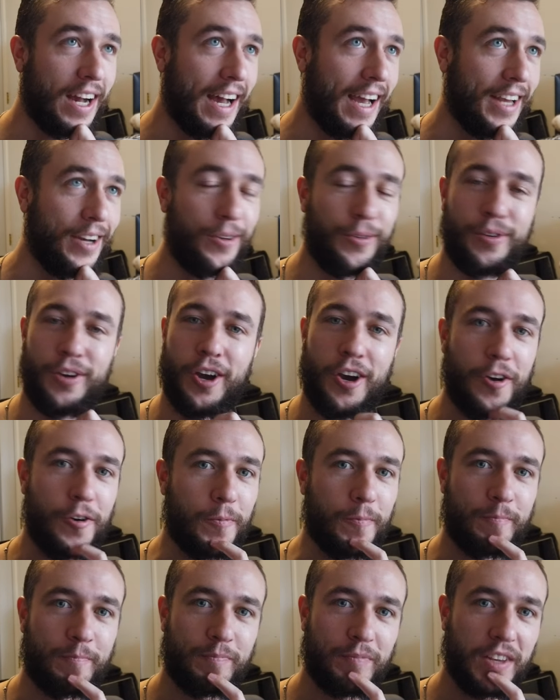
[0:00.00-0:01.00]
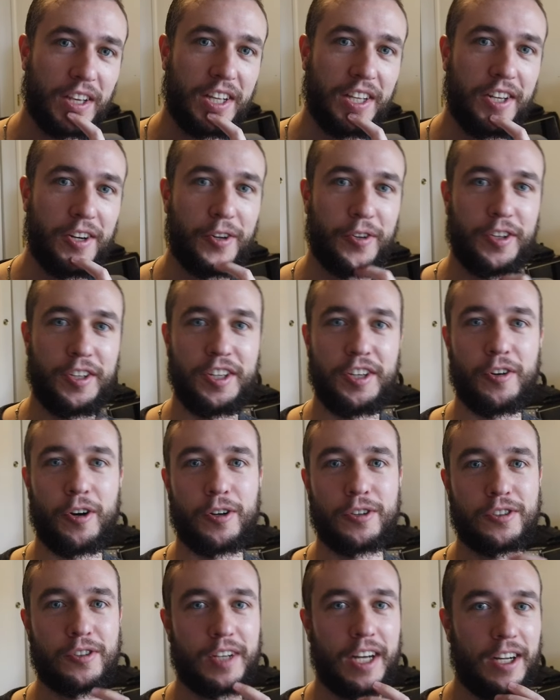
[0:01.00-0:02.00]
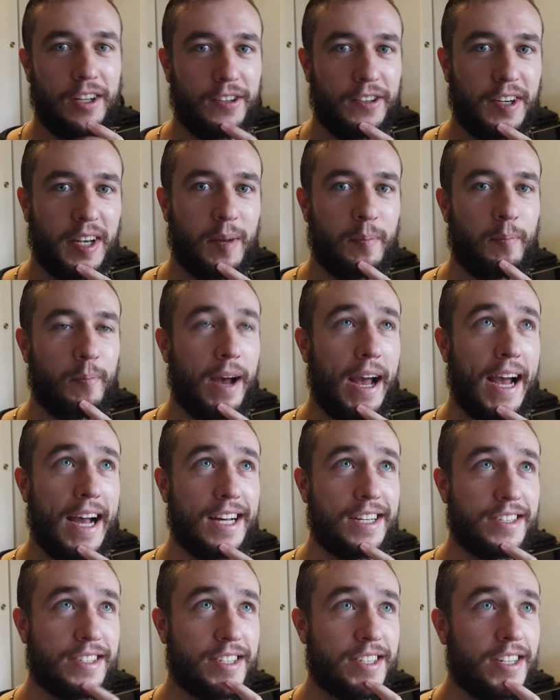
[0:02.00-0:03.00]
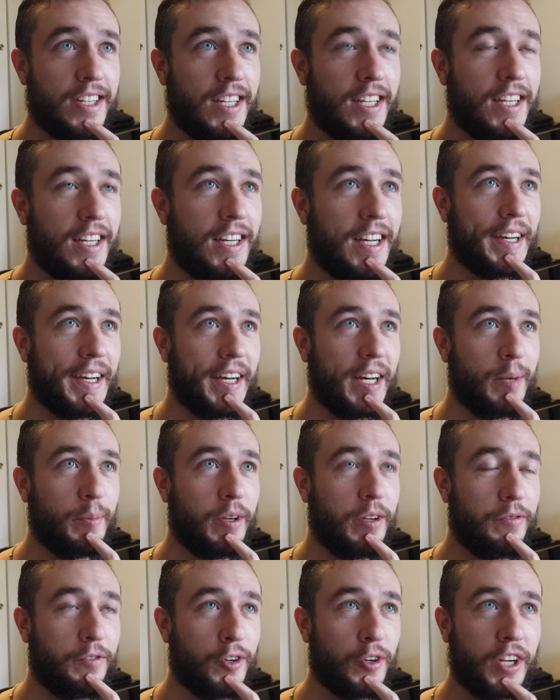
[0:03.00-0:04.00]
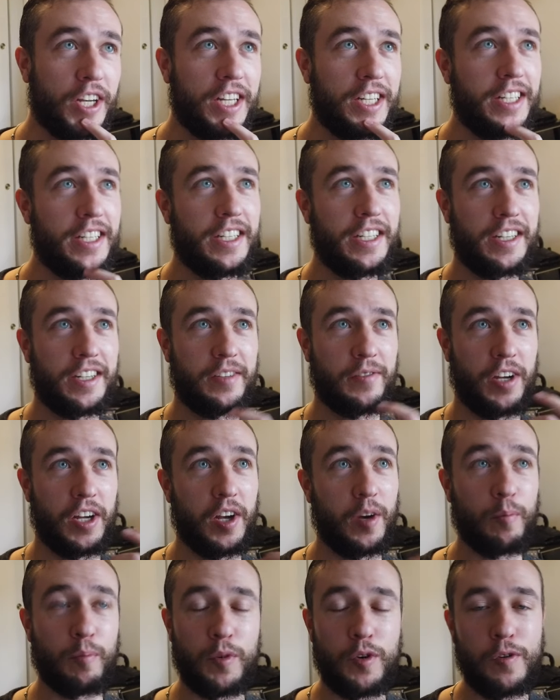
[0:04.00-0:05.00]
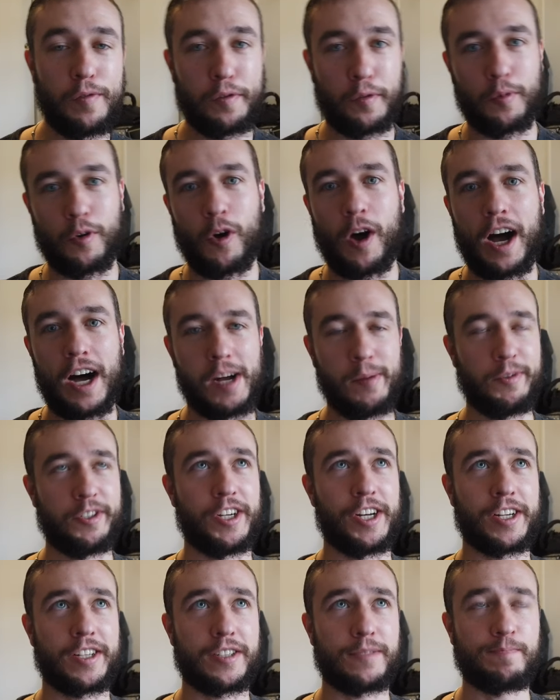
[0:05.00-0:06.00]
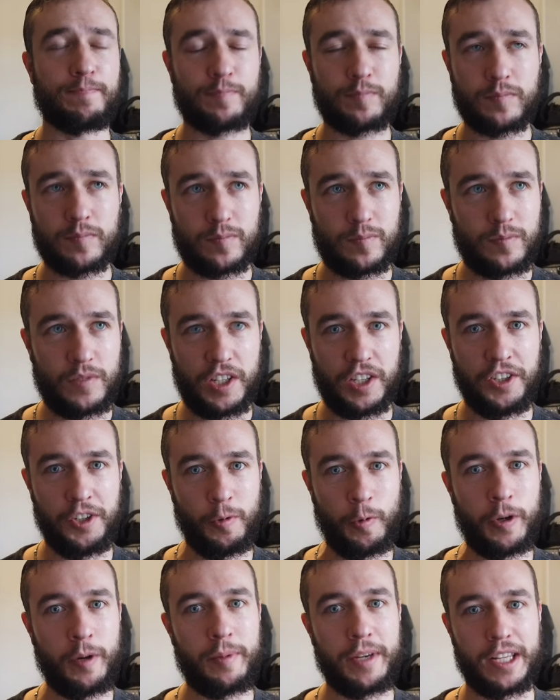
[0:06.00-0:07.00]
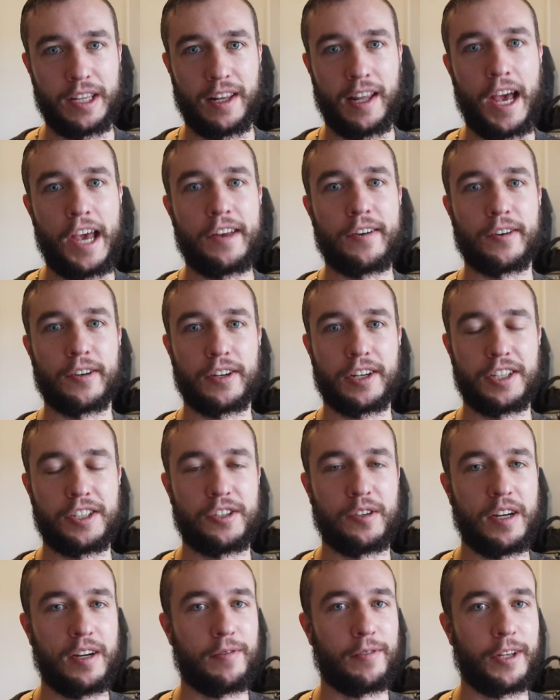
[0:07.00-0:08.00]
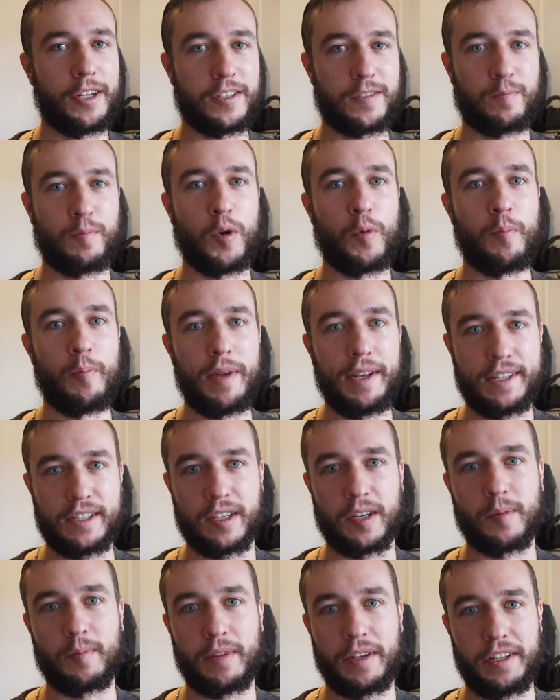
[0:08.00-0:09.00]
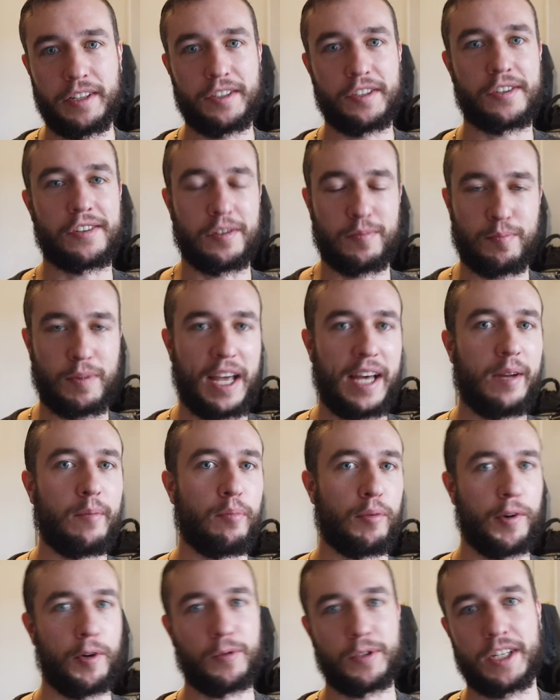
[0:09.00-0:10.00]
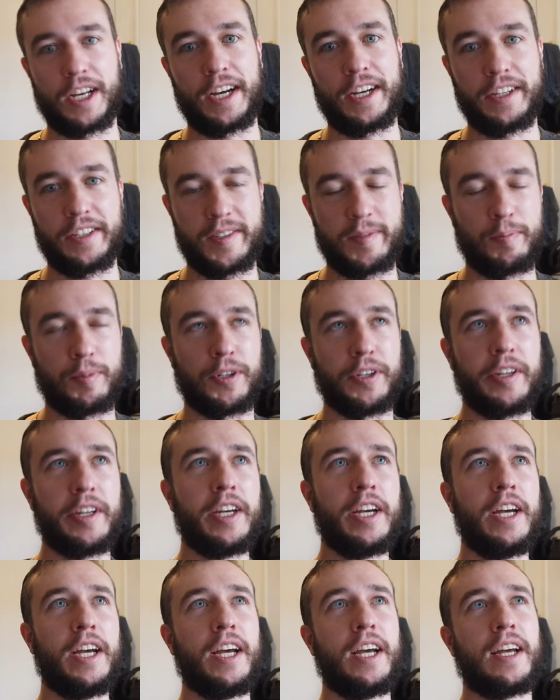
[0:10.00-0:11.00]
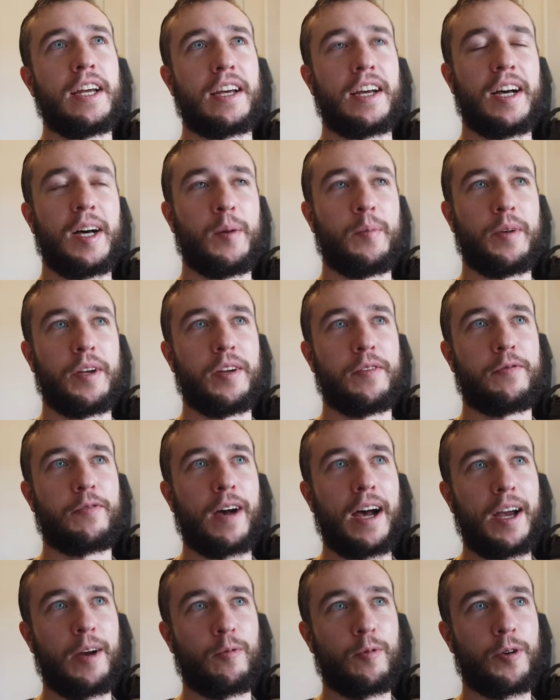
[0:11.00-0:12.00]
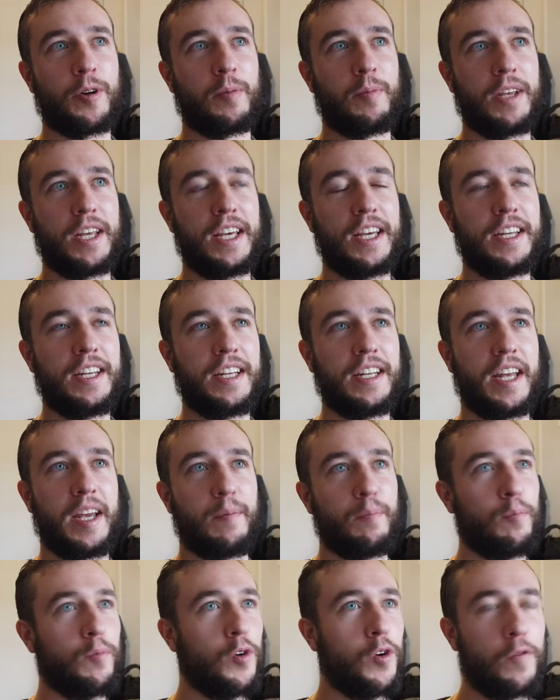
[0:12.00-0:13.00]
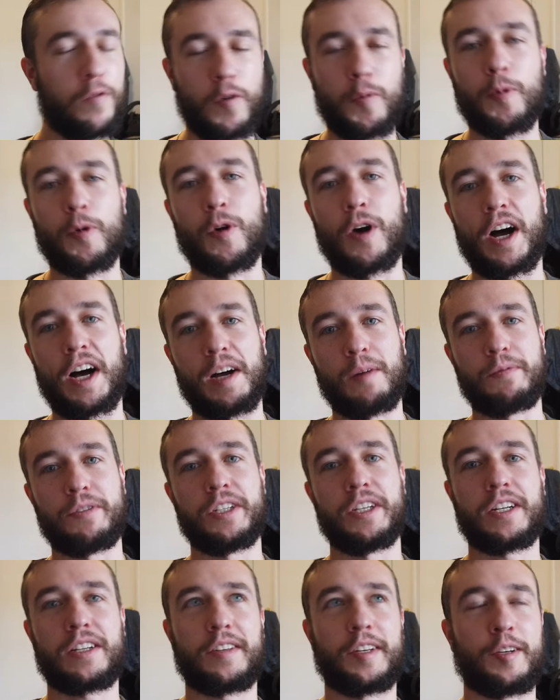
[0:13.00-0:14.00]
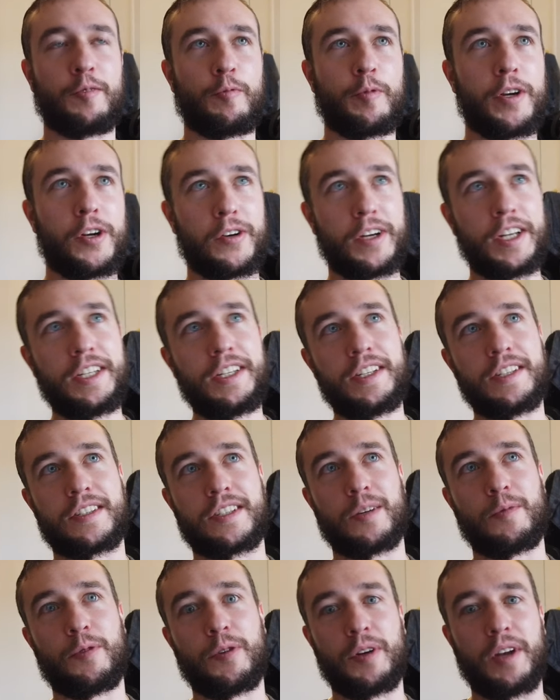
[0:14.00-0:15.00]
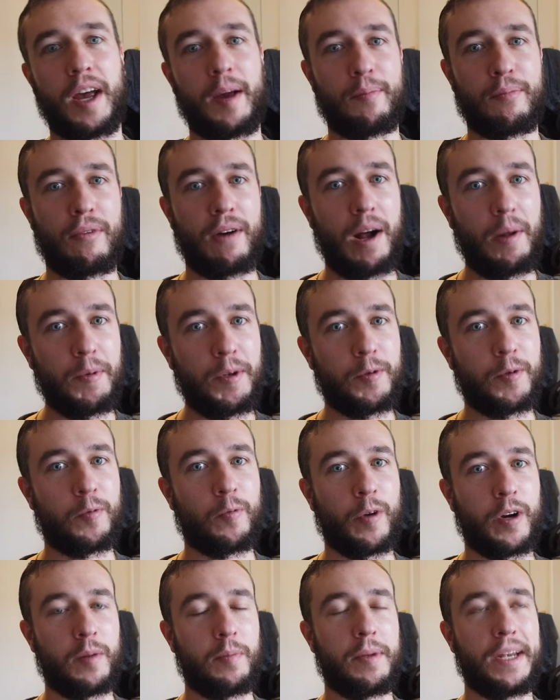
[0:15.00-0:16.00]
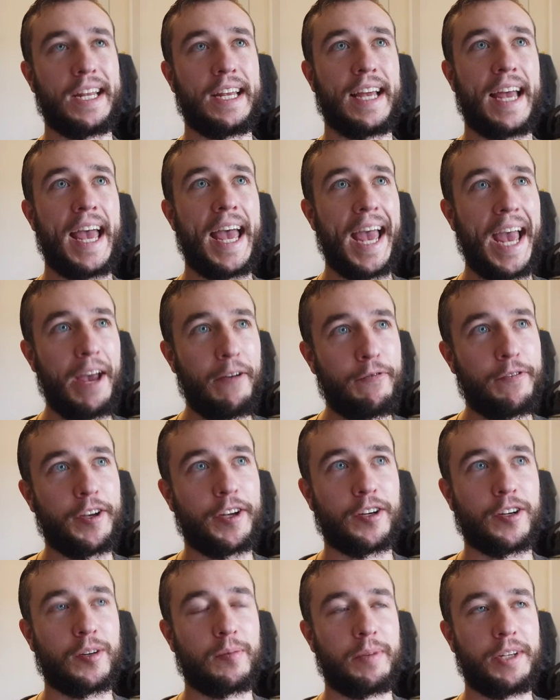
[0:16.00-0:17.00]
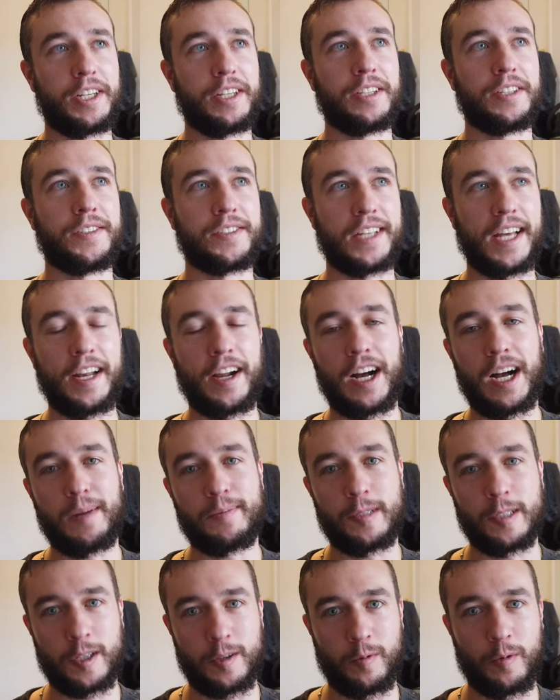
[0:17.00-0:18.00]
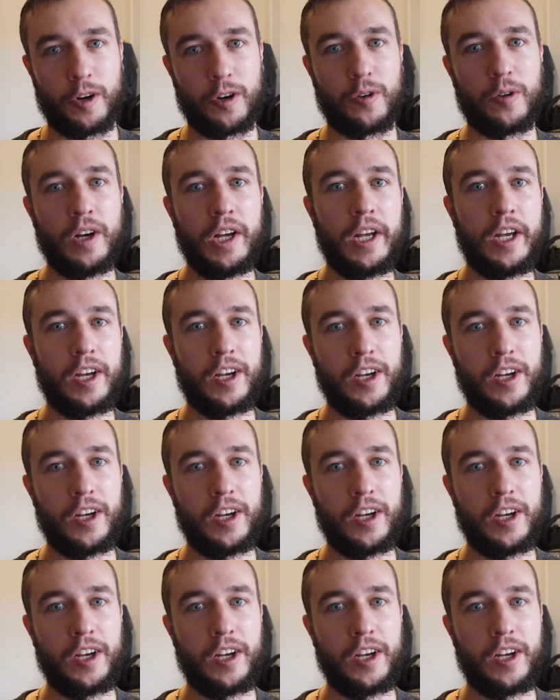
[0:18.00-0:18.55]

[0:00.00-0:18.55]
I don't know. You know, you also got to look at mass. If you're hitting a movable object, you want to be lighter because you'll have less momentum. And this is just kind of bro science, but if I were to be hitting a movable object, like rear-ending someone, I probably would want to be heavier because that object will